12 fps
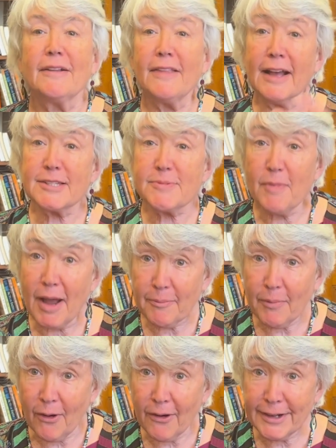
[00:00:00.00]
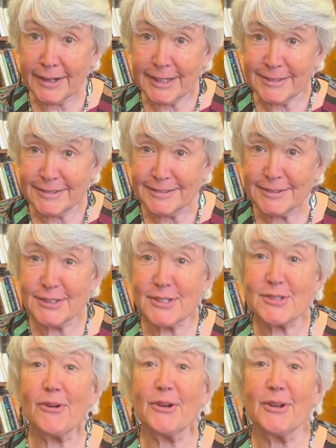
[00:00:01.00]
that's my parting.
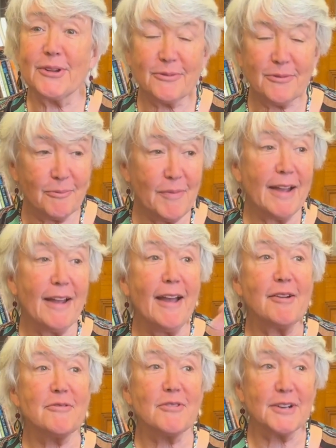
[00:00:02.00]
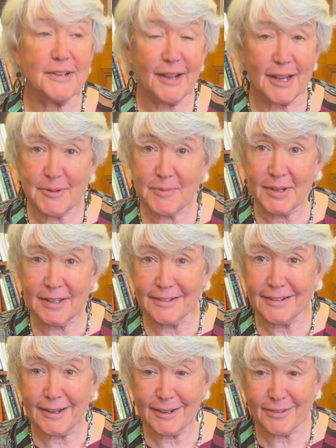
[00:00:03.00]
Sort of make every day be a
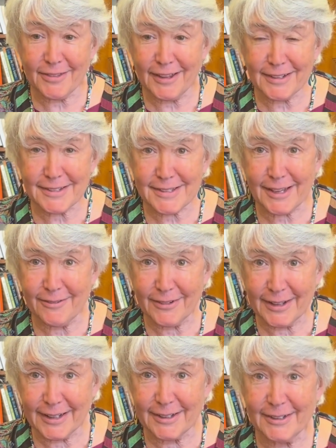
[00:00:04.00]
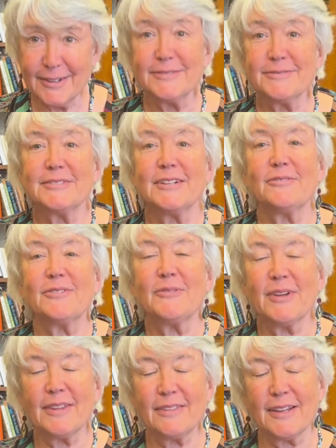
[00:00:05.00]
day of Thanksgiving when
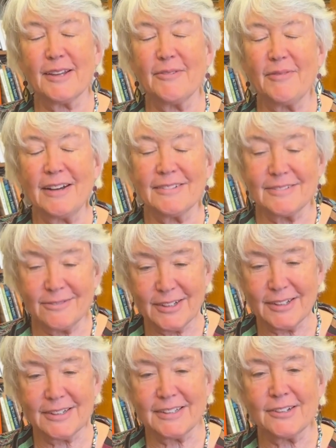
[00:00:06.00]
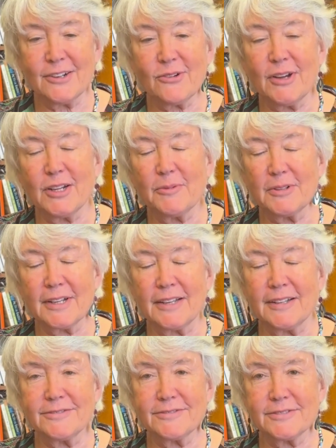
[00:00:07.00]
we think about what an incredible
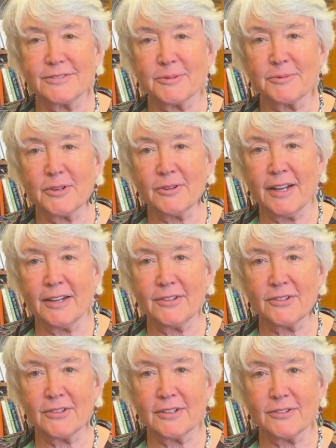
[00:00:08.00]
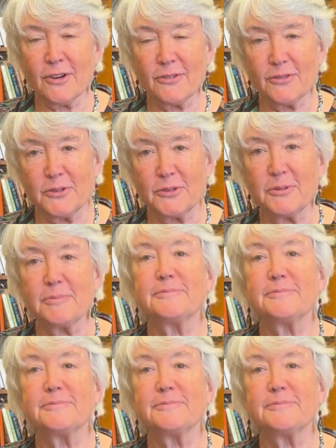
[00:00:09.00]
gift from creation is our food.